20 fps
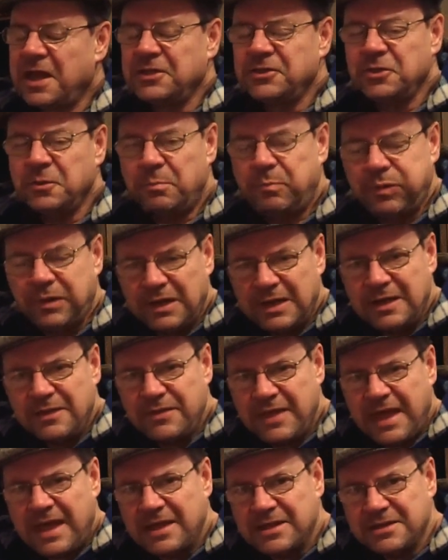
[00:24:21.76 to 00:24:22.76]
and you play
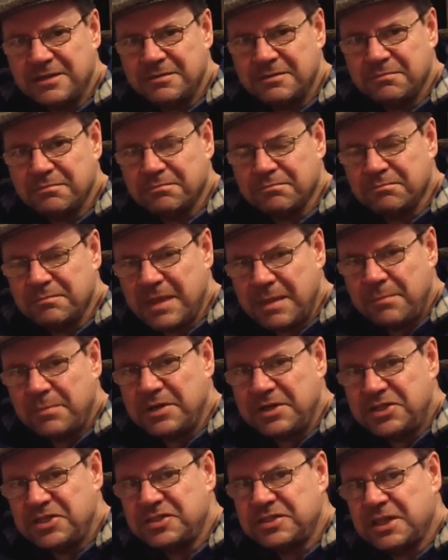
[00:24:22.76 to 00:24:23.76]
that
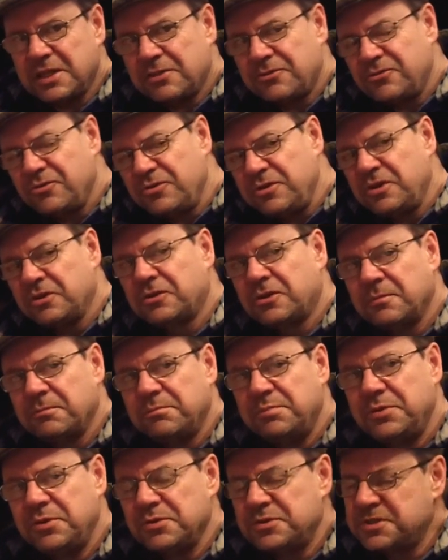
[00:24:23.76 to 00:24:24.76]
memory stick through your
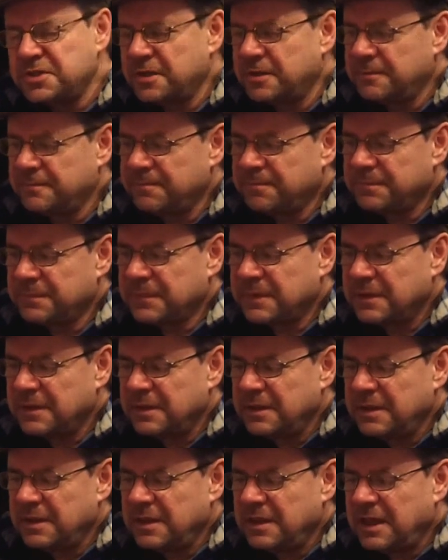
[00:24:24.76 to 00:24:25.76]
computer
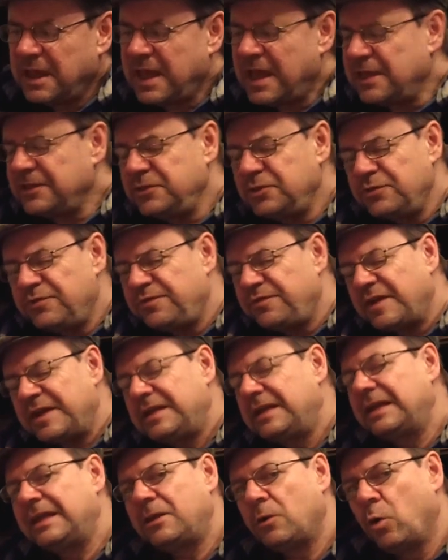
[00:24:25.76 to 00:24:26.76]
and you
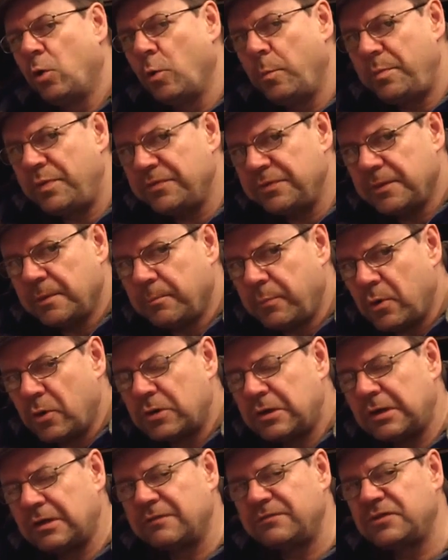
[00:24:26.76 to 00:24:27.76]
finally open the
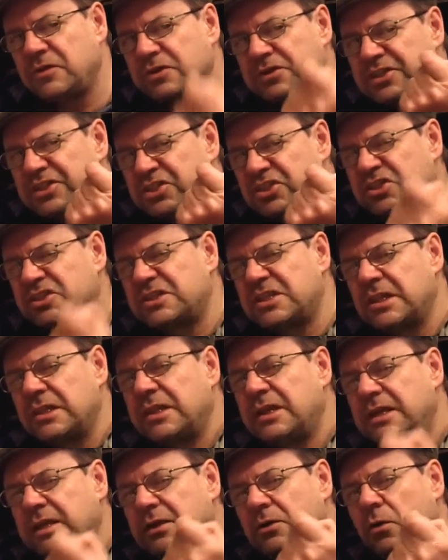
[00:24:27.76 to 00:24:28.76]
bottle of your
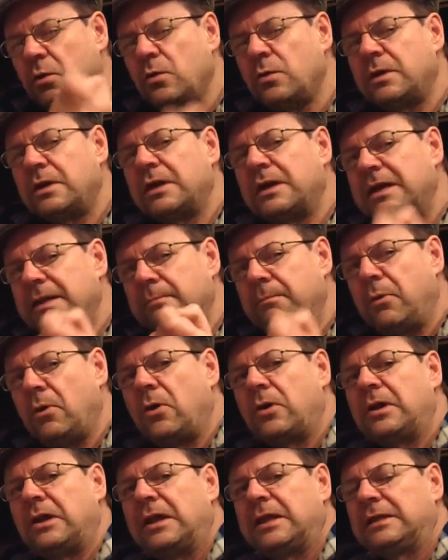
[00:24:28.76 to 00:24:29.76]
distillery only
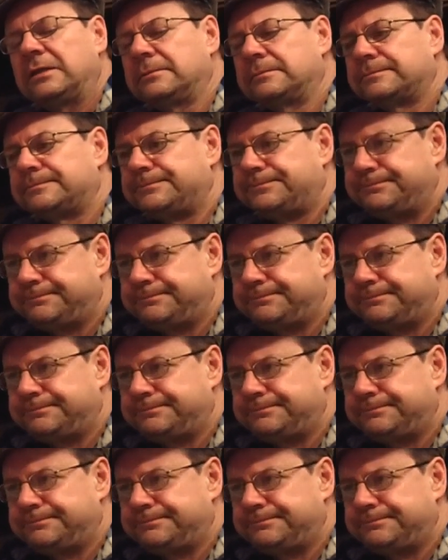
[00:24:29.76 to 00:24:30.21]
bottling,